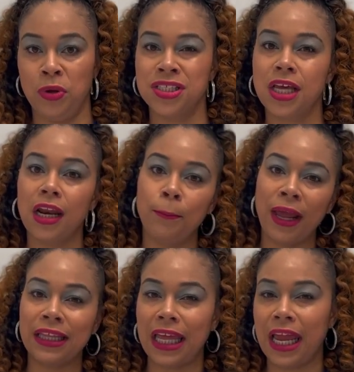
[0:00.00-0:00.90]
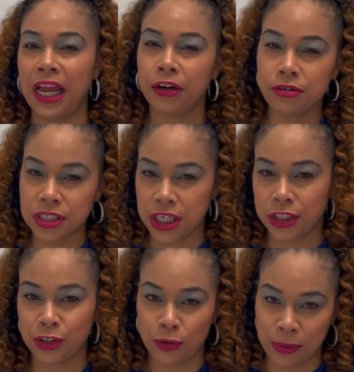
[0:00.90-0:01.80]
It's going to make the energy a
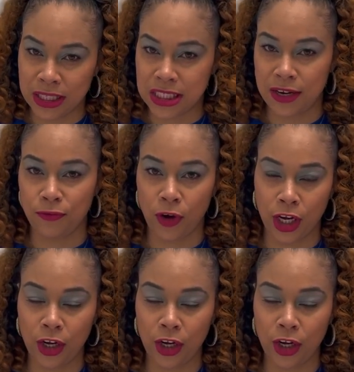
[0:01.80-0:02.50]
little bit different.